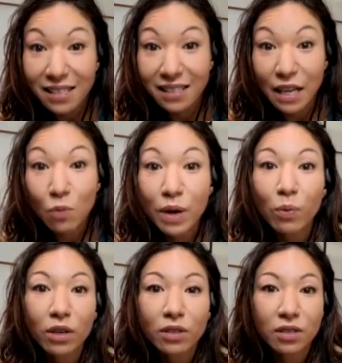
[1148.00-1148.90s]
like we
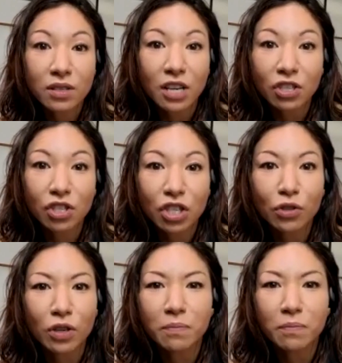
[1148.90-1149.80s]
were such
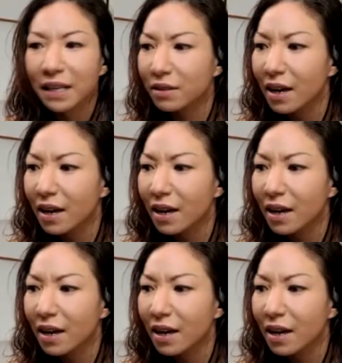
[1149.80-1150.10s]
children, but